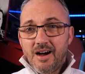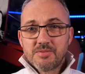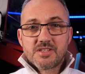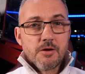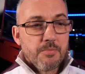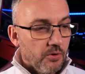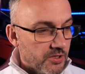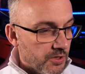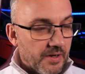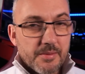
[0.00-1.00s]
I'm so
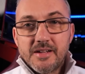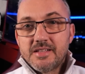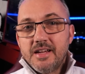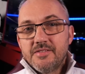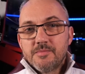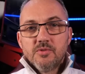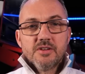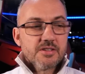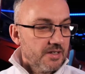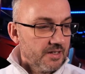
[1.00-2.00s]
bored talking about David
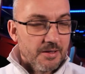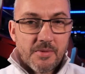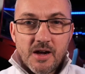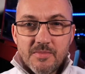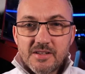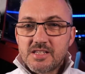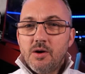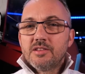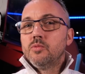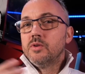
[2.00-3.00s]
Moyes at the moment.
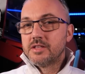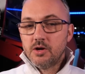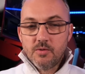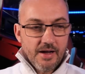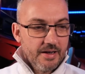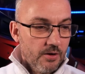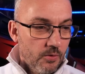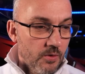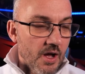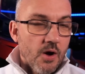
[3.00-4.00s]
So I thought we'd do a
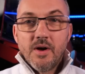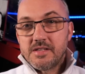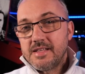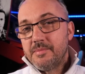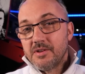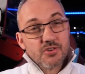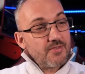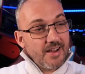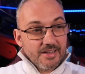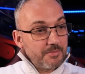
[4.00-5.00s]
little West Ham news
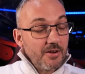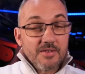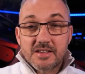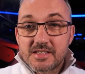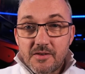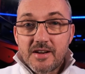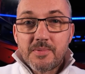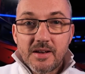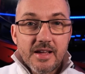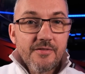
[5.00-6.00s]
roundup. Don't necessarily
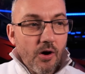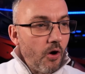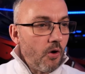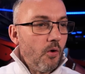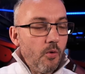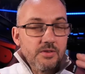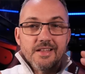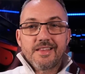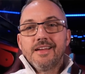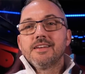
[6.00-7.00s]
believe all
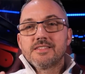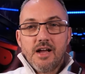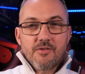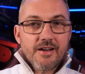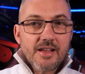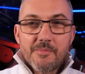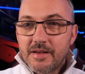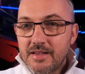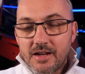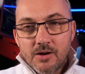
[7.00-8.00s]
the things that are in it,
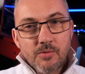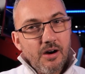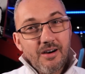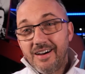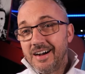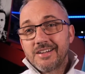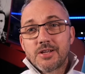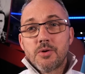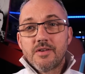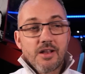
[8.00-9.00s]
but you know what? I could
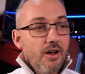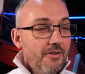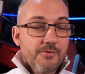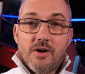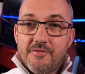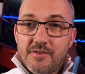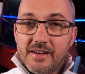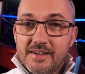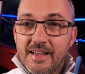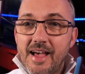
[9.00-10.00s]
do with a laugh, quite
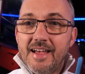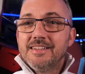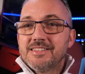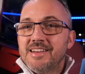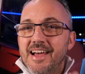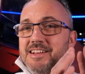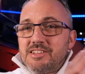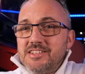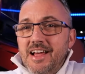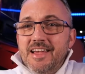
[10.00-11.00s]
frankly. And it's
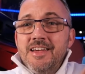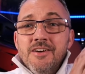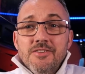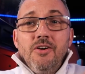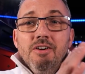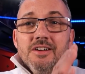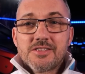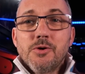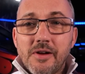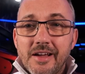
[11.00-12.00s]
a day not
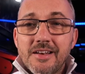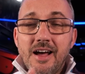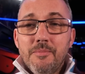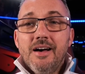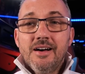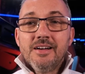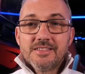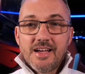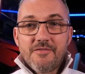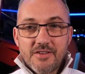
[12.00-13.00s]
talking about
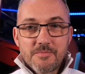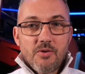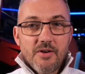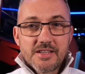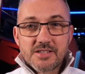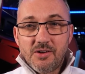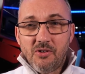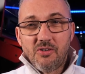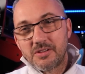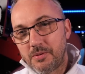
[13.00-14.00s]
David Moyes
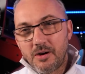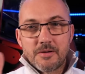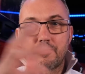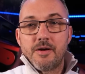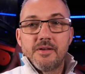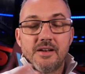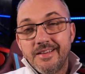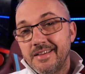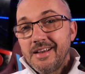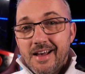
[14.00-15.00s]
or the bottom of the Premier
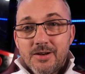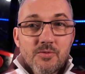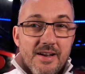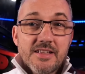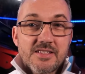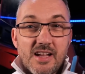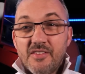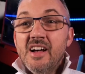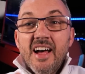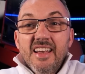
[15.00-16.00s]
League and all that
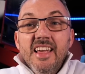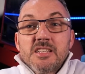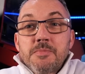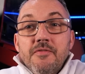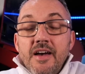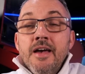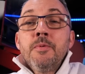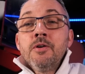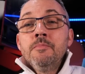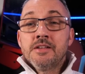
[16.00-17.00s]
stuff. Let's be fair,
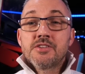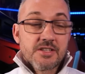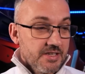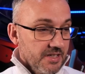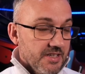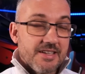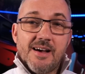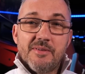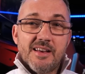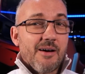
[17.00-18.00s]
we've got Manchester City
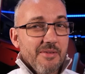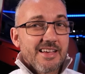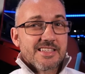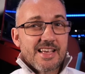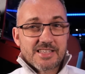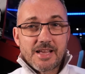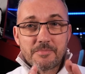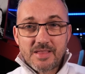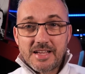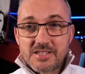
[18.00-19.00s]
coming up. That's
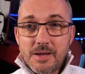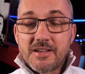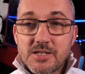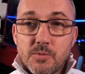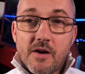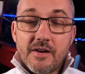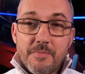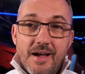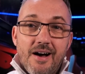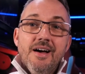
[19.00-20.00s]
something to worry
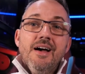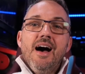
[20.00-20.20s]
about.